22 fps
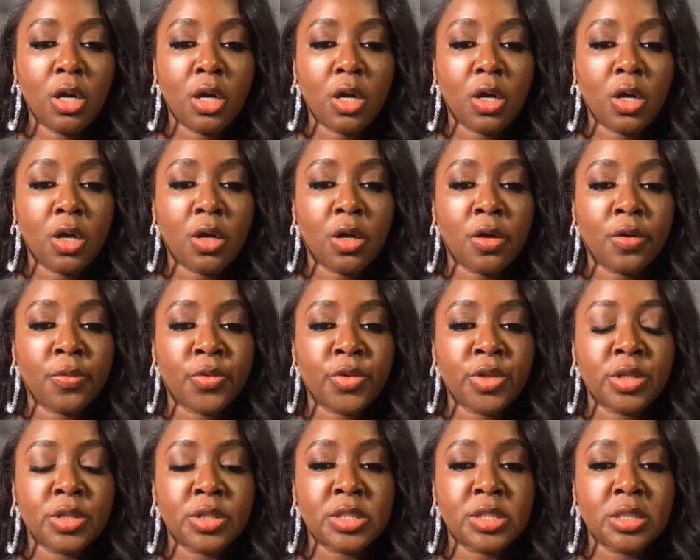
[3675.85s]
of
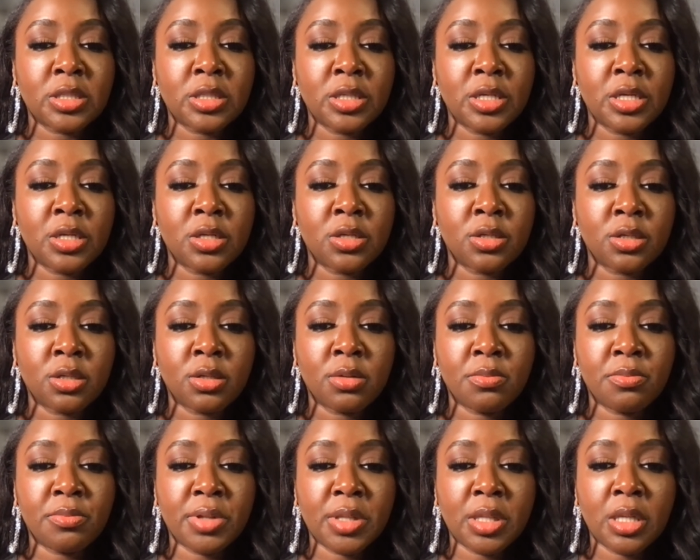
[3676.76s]
the Selena
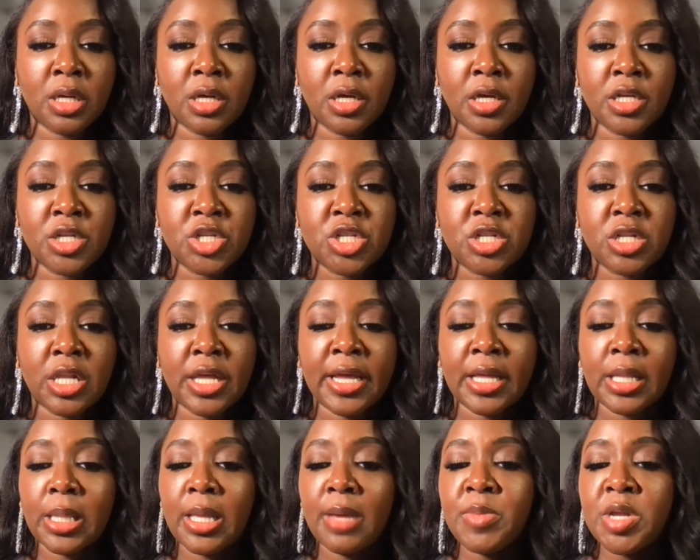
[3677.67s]
blush. Like,
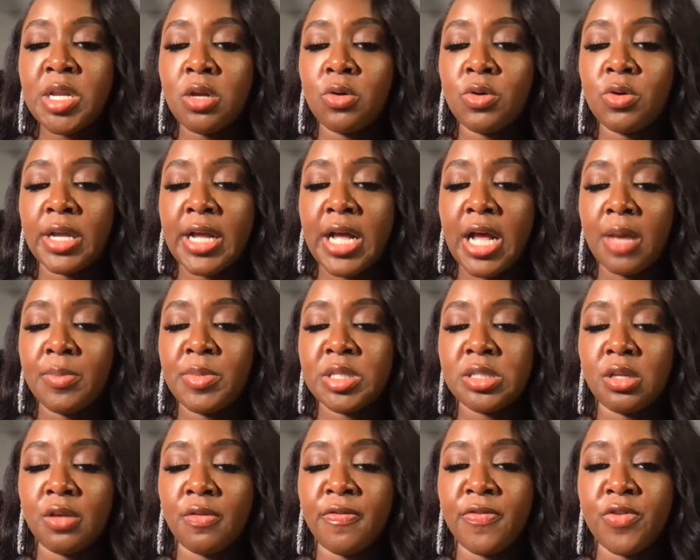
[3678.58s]
let me know in the
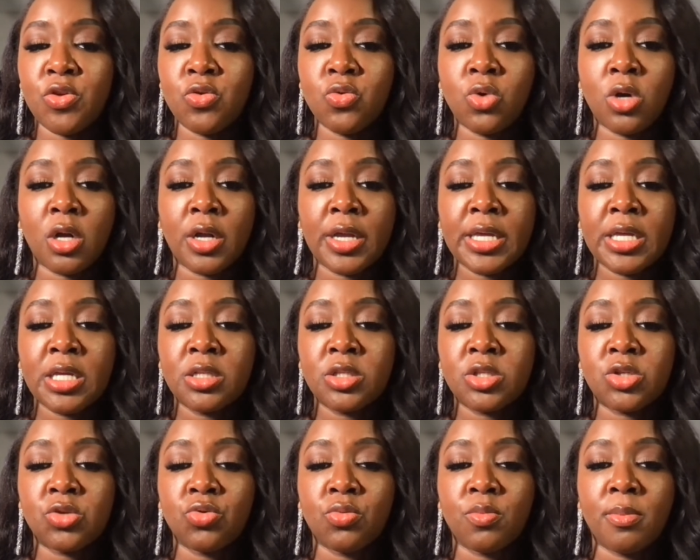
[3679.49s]
comments if you are
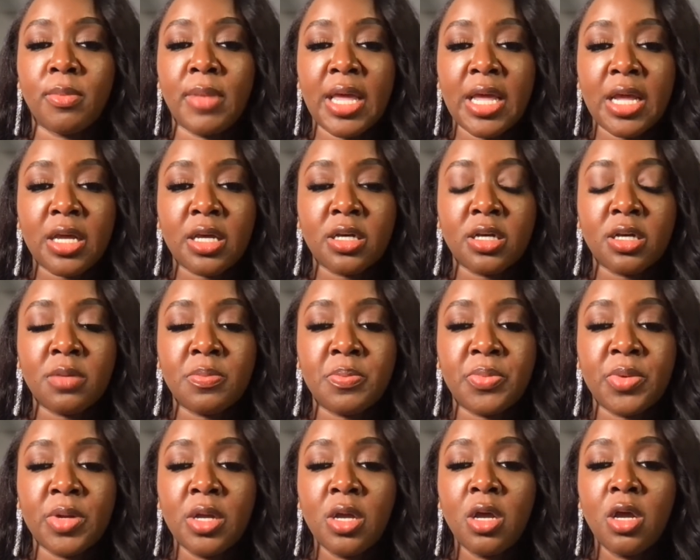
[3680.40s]
into
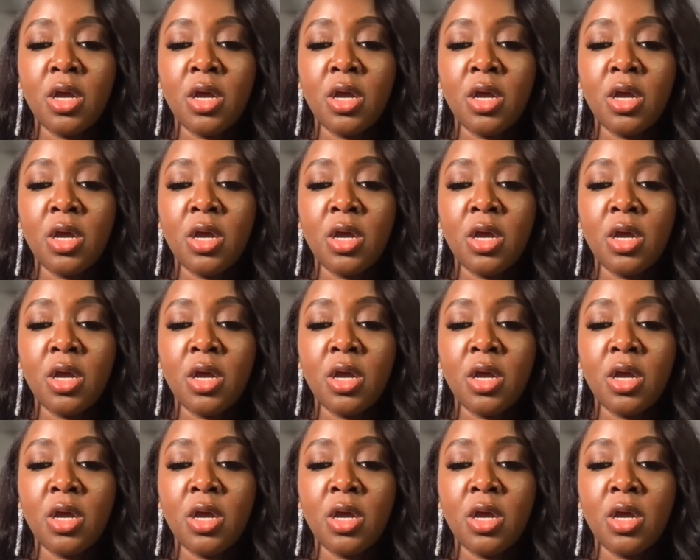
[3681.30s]
makeup